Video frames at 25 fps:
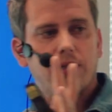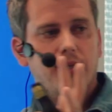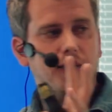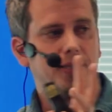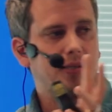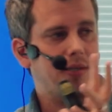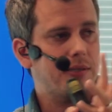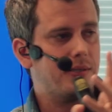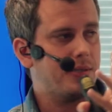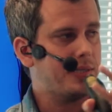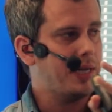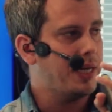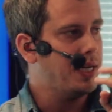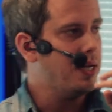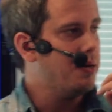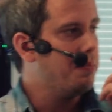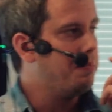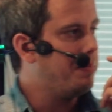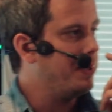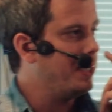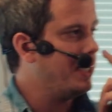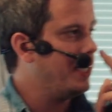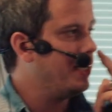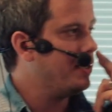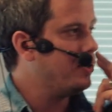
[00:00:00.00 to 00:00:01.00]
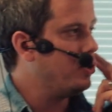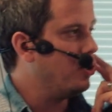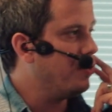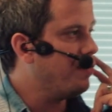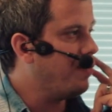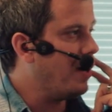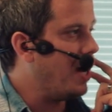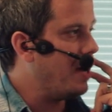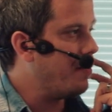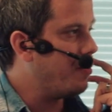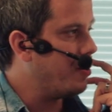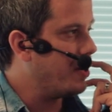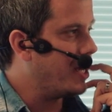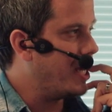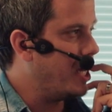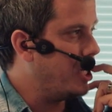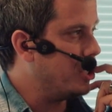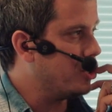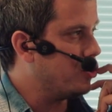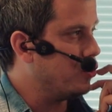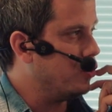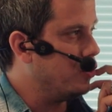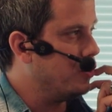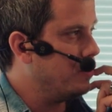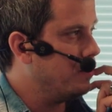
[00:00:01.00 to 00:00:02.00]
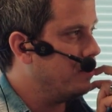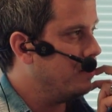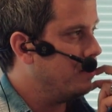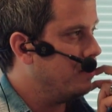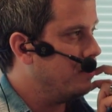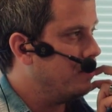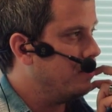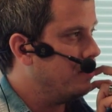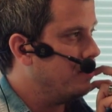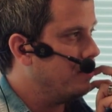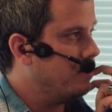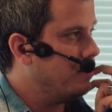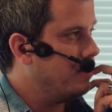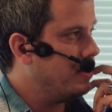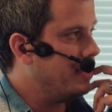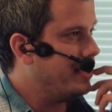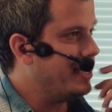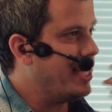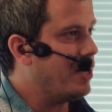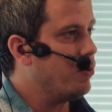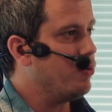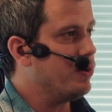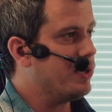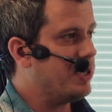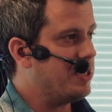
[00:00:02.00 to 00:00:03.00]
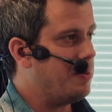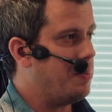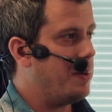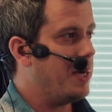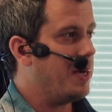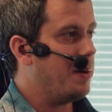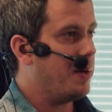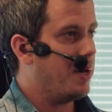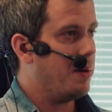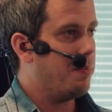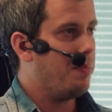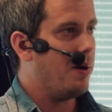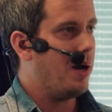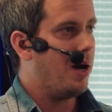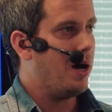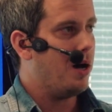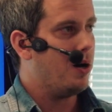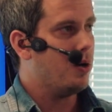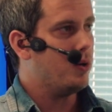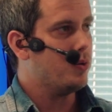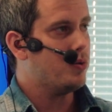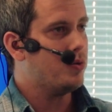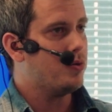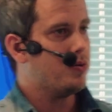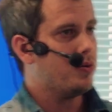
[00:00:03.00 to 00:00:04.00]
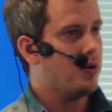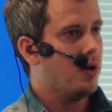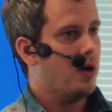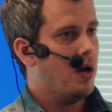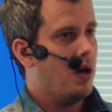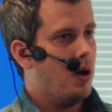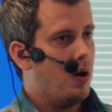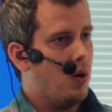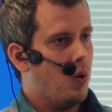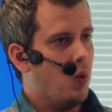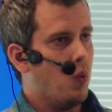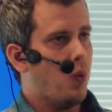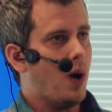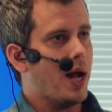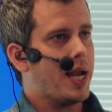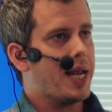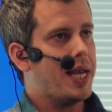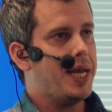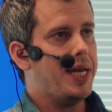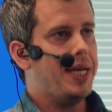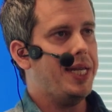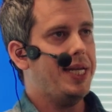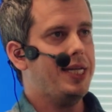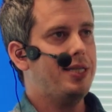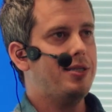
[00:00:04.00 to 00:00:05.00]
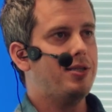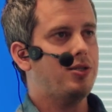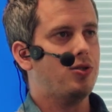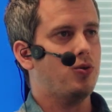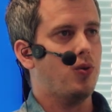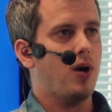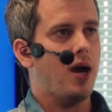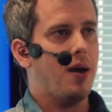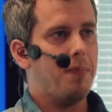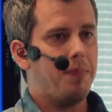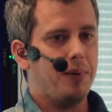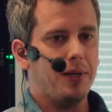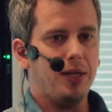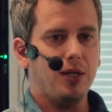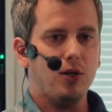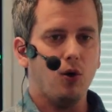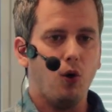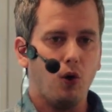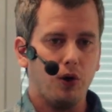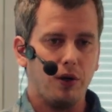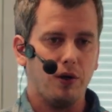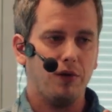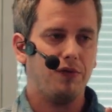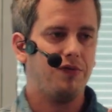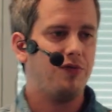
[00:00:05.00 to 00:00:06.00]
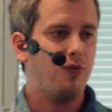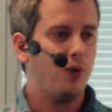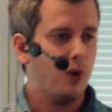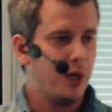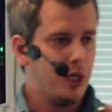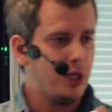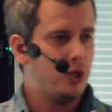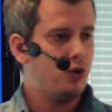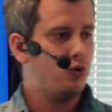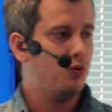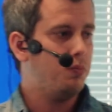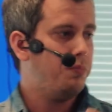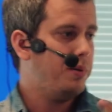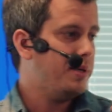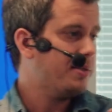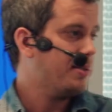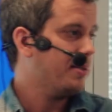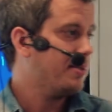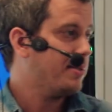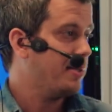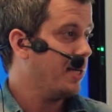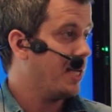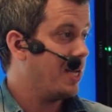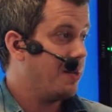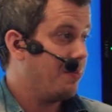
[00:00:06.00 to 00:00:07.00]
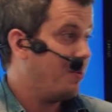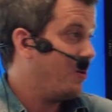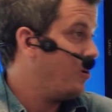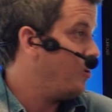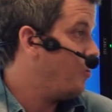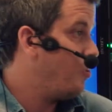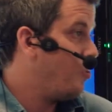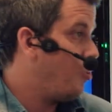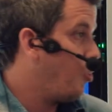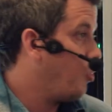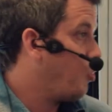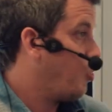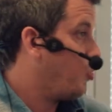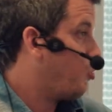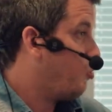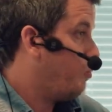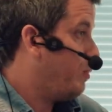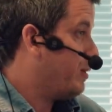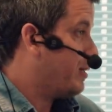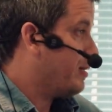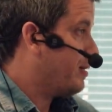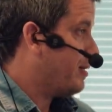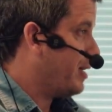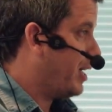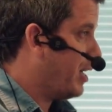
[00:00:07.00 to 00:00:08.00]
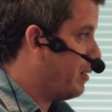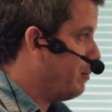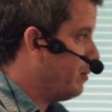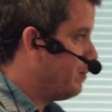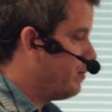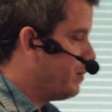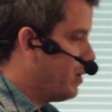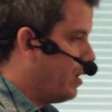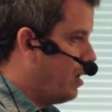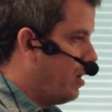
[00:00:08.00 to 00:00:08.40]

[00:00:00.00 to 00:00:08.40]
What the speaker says: the sustainability of hyper casual, and then we'll speak about what needs to happen in order for it to be sustainable or not to be sustainable,